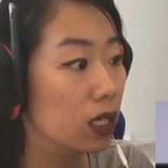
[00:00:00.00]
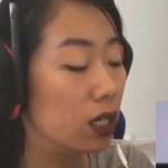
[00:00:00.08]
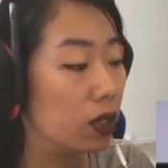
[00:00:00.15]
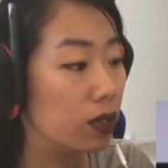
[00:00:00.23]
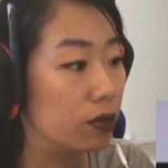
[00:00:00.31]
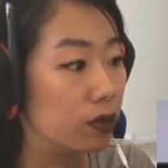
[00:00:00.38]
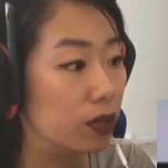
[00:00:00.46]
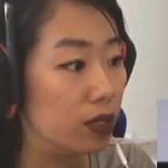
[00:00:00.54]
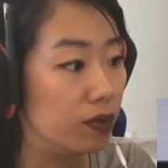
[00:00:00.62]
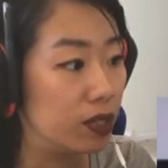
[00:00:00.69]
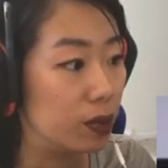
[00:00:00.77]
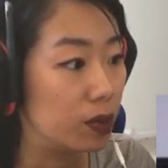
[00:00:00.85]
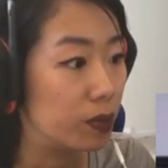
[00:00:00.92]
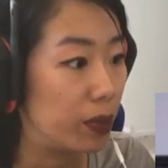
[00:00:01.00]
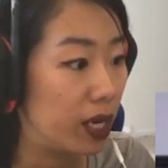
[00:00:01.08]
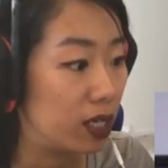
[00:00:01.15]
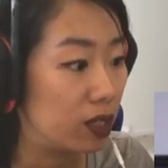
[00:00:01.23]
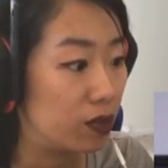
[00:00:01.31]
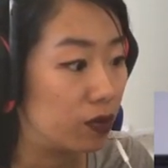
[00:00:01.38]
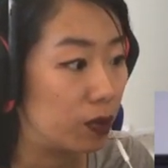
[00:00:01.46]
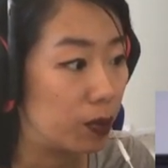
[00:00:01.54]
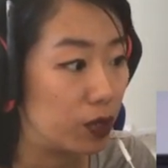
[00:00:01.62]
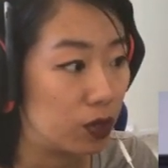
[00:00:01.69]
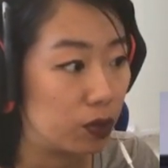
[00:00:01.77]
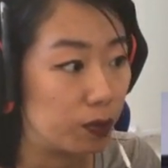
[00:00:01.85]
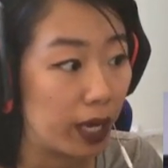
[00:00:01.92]
it leaves some space for the
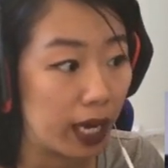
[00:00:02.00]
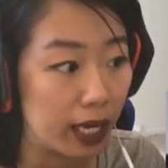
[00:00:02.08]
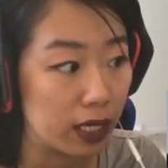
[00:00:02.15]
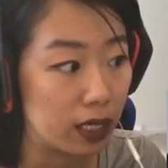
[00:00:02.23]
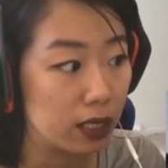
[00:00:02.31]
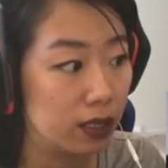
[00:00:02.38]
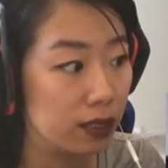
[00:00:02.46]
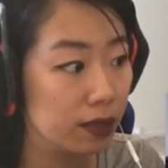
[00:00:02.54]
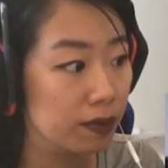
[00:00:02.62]
person behind.